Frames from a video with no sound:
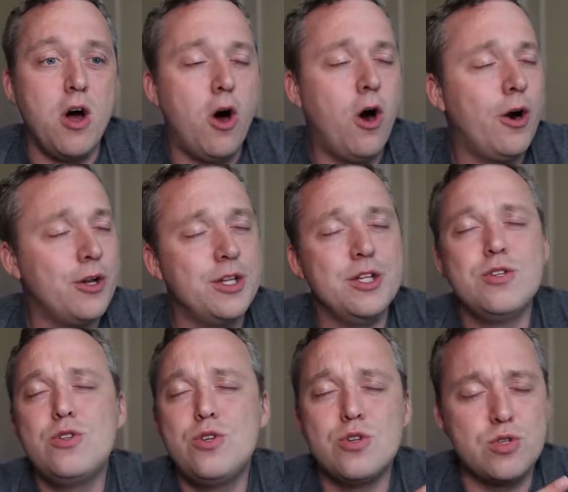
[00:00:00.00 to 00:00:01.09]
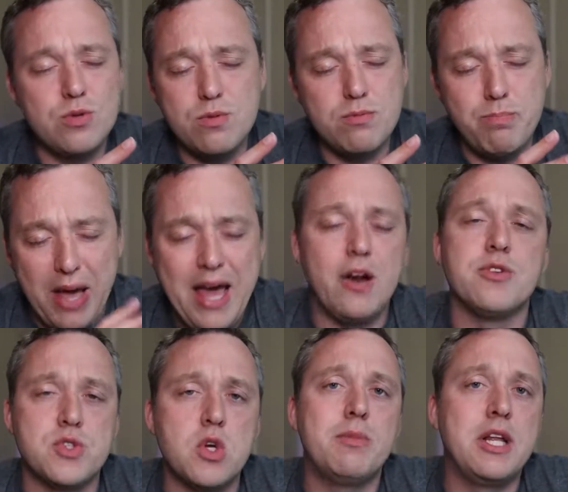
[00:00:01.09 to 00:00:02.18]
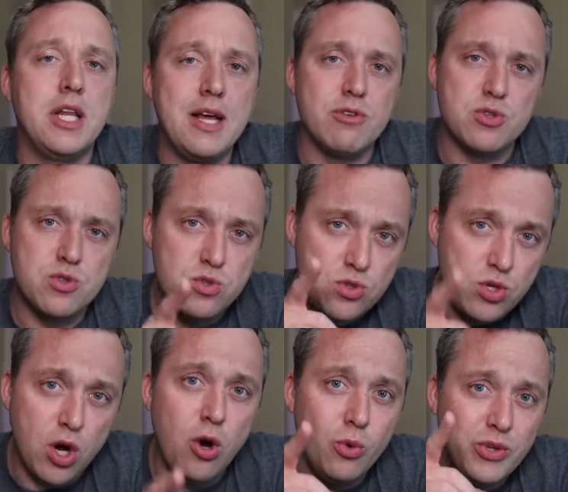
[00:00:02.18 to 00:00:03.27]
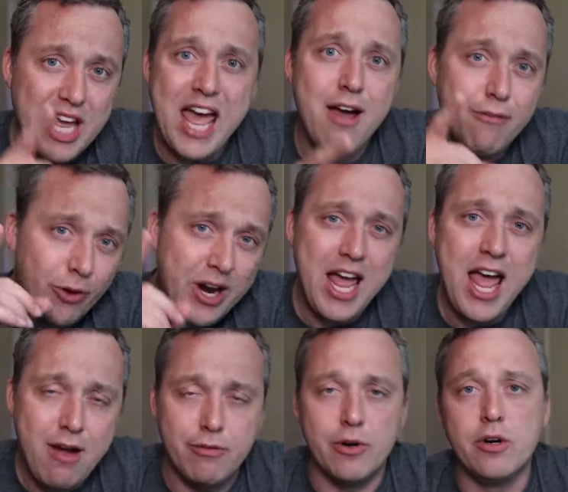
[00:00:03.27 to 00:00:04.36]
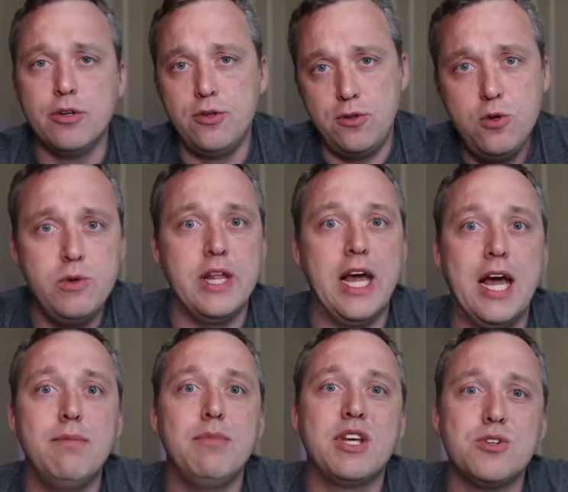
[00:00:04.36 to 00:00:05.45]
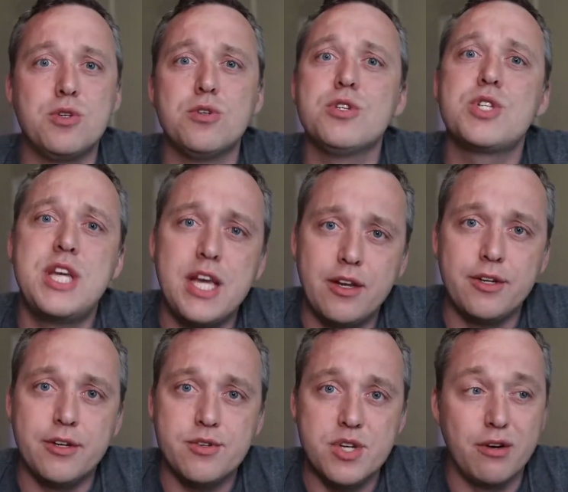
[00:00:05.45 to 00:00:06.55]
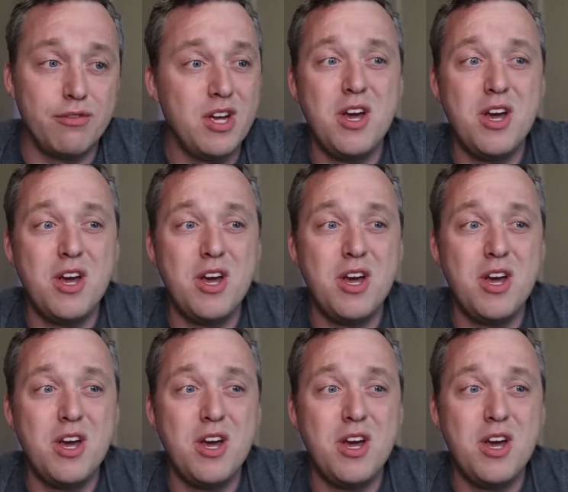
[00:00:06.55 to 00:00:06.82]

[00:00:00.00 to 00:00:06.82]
are just bad on so many levels. Don't ever do that, because you're just killing yourself.